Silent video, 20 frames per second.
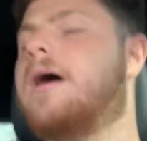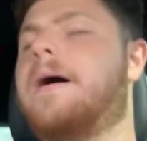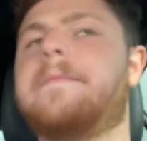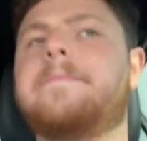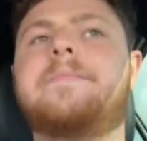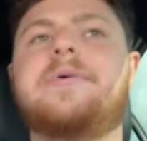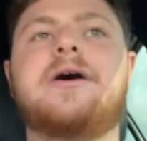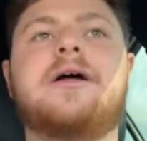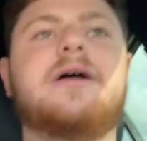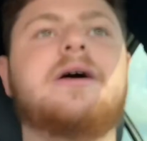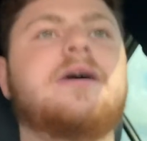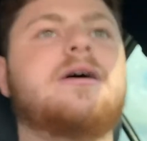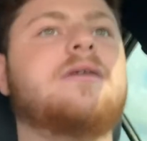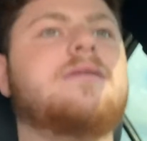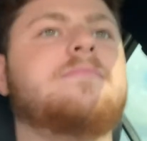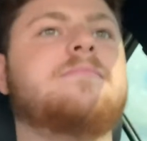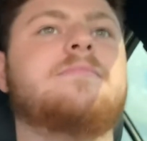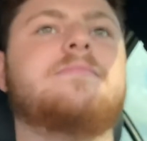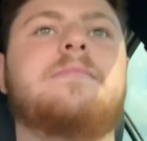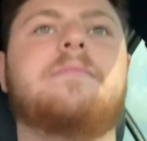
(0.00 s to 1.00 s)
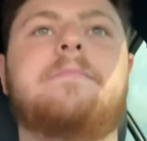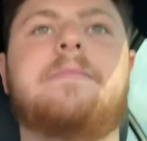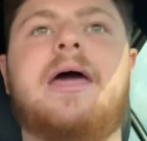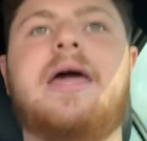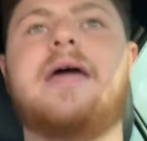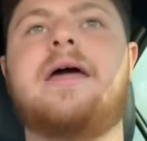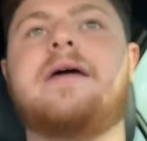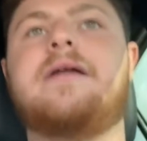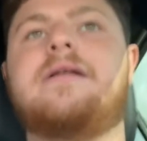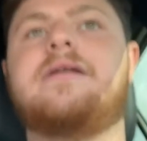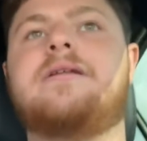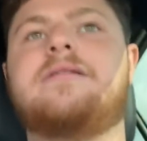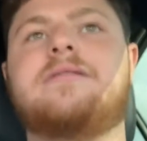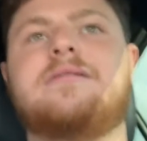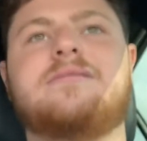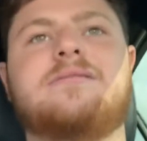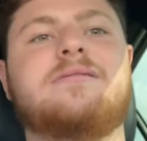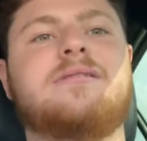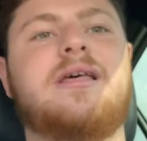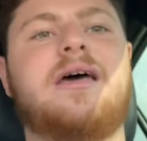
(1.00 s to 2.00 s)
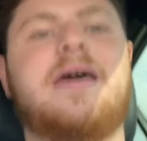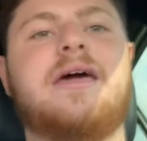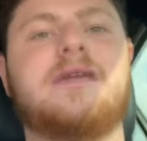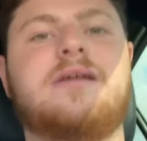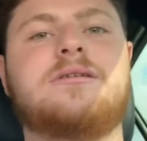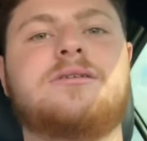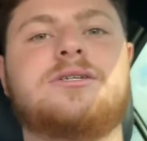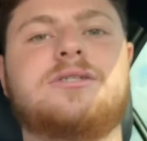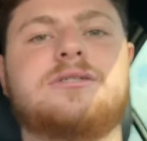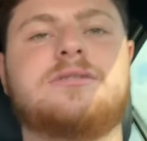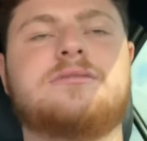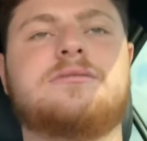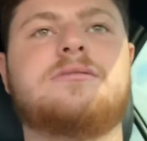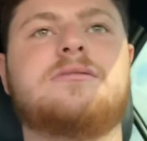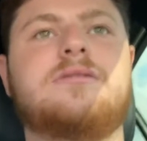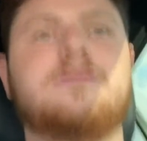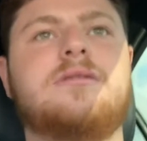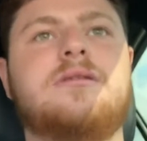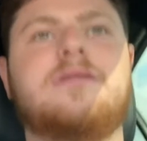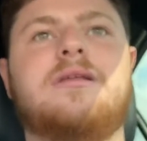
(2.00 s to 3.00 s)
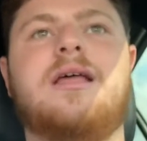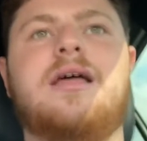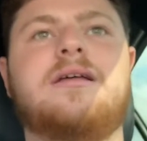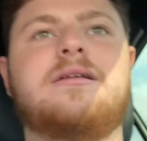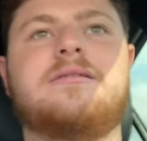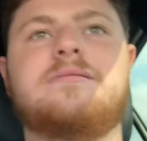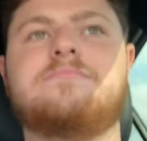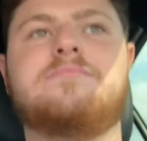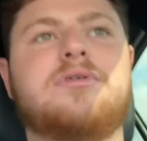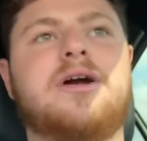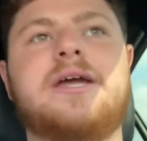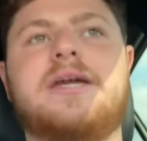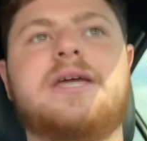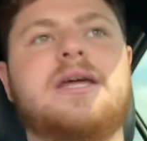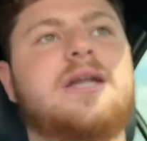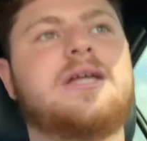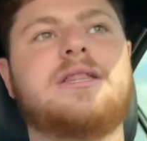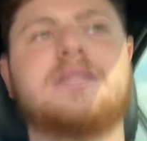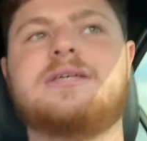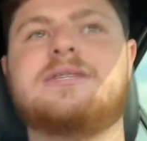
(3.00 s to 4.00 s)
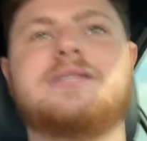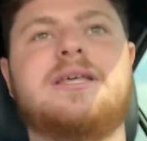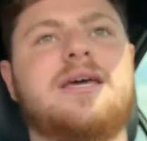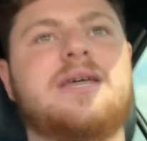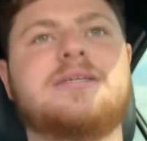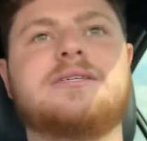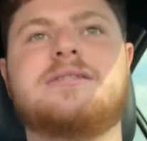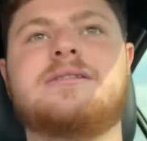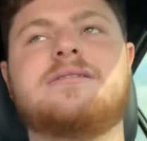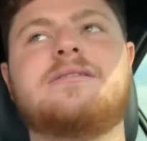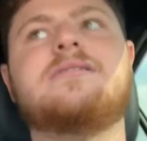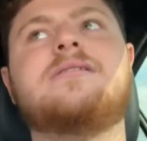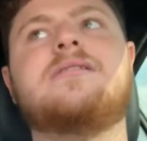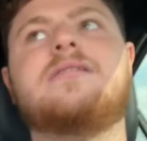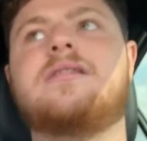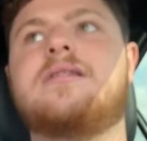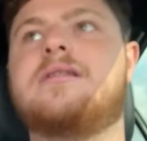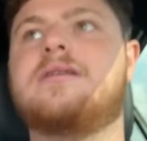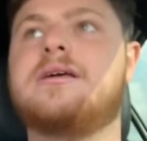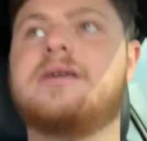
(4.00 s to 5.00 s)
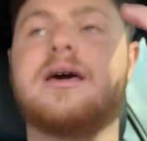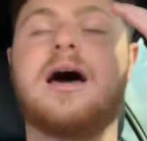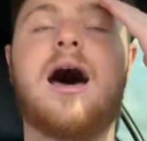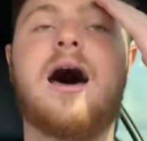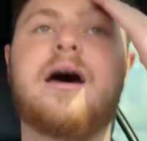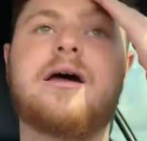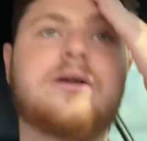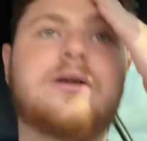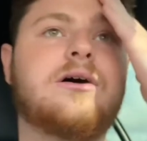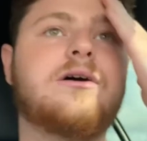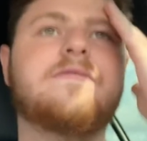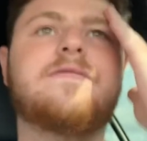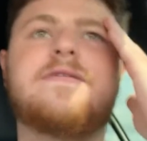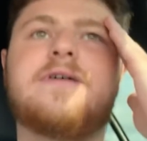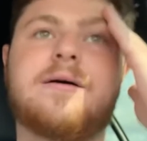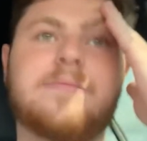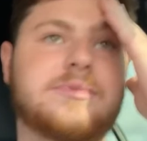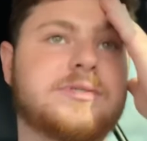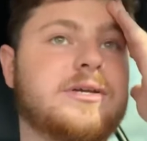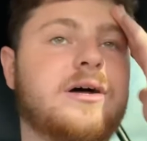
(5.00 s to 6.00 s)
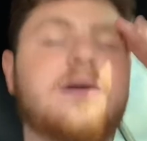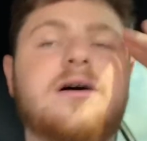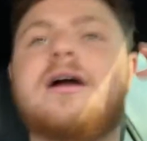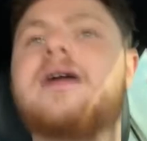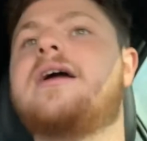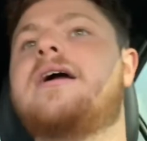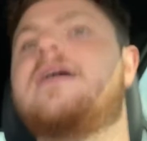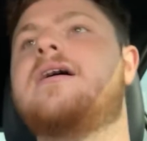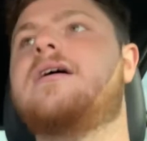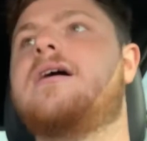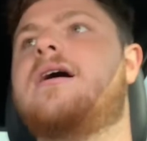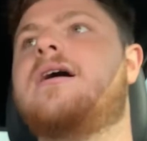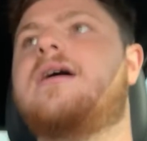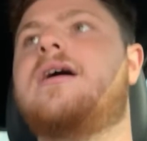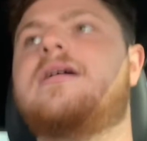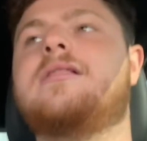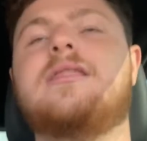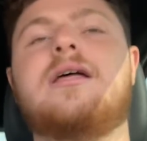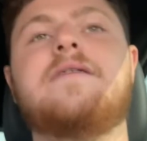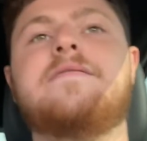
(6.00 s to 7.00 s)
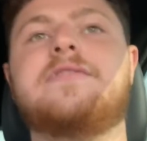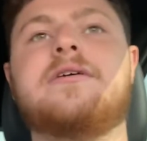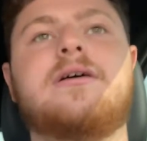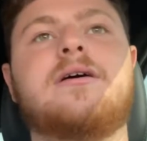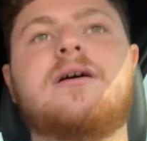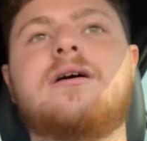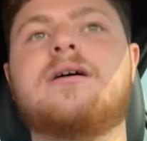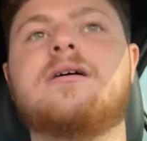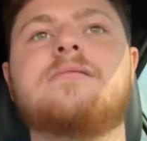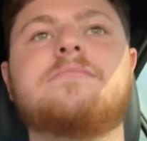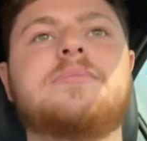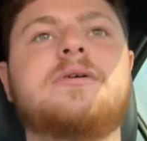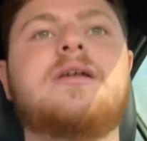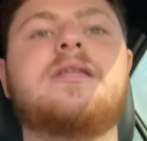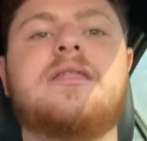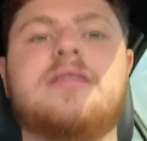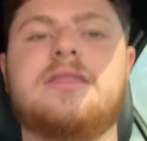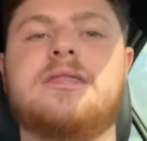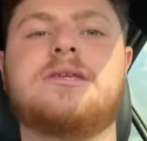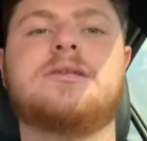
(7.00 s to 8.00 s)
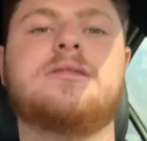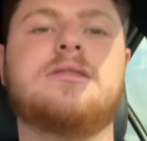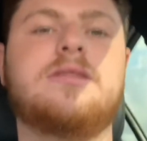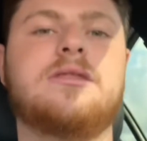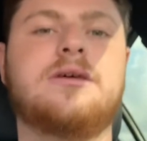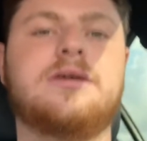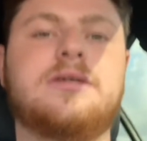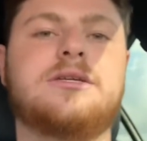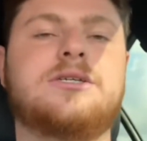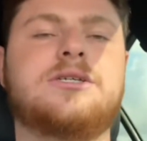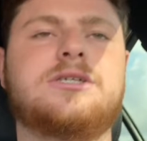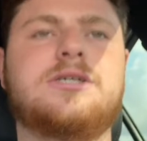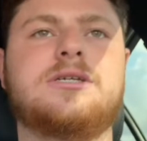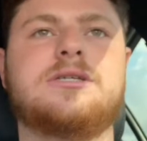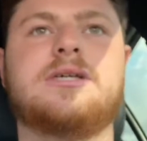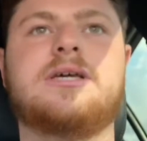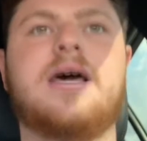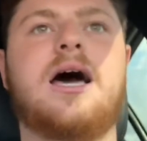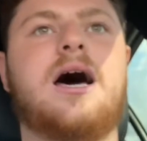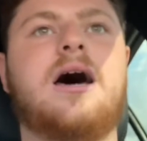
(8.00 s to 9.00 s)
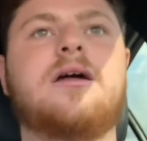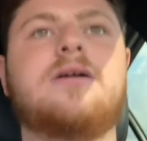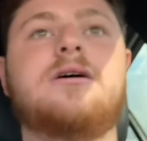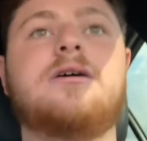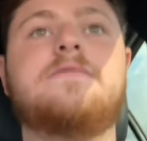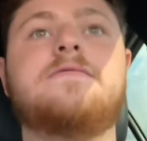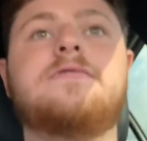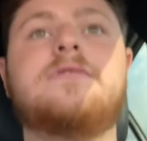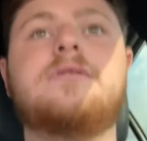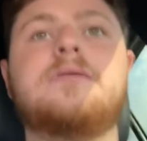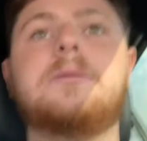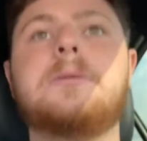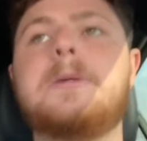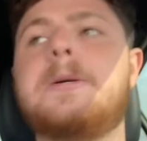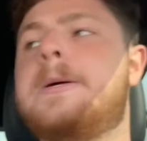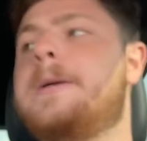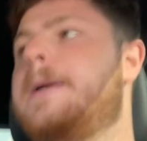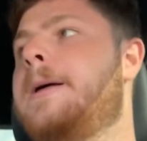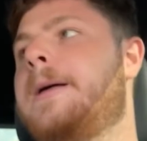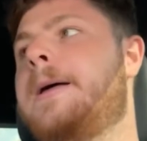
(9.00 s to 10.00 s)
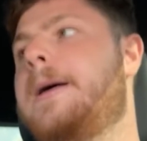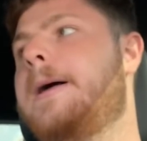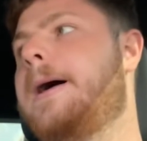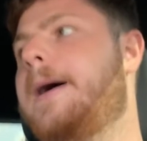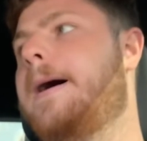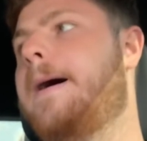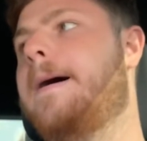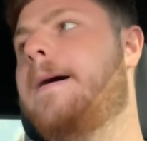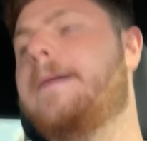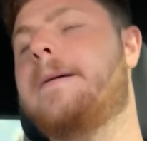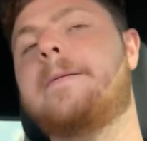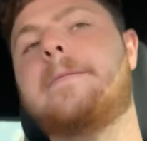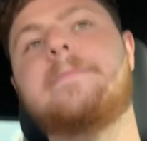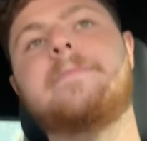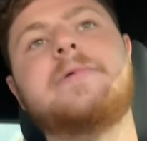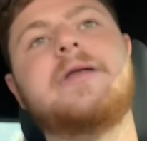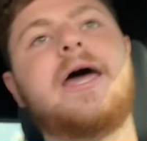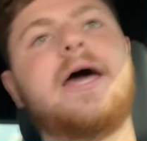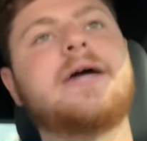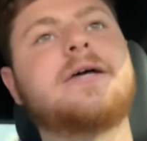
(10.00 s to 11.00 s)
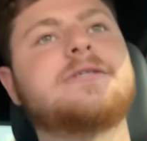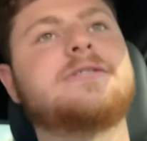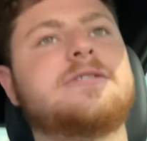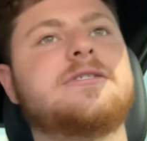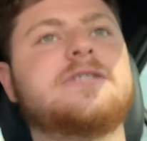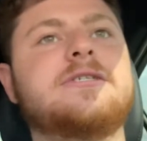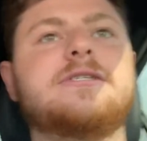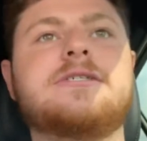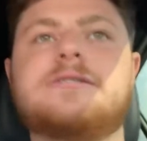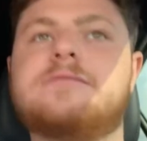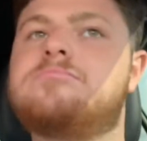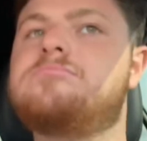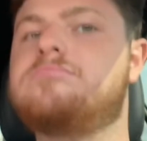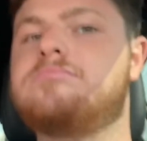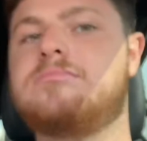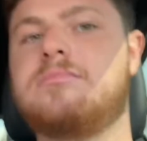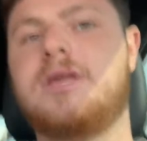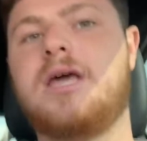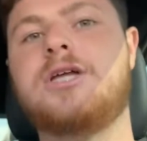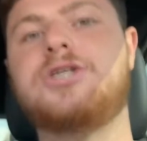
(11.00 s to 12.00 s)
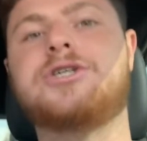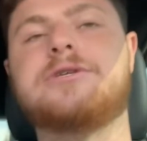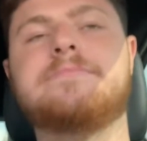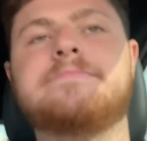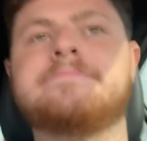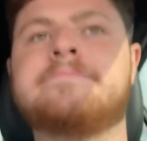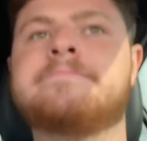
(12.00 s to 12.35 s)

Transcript: But man, like, just braking in this thing is god awful. I'm sorry. Love the car, but it's just god awful. Next is engine.